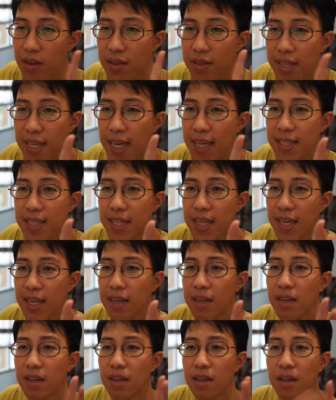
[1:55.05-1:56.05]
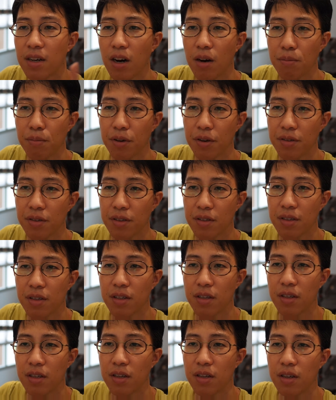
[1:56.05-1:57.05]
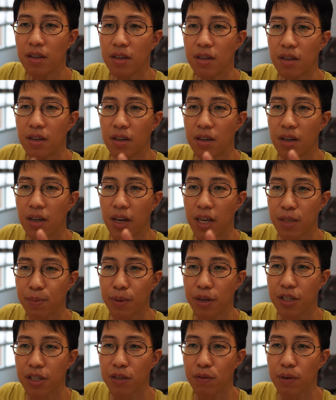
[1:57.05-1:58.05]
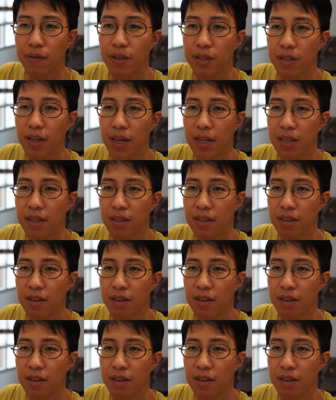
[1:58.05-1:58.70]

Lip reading: Second thing, ambience. Especially with the sign.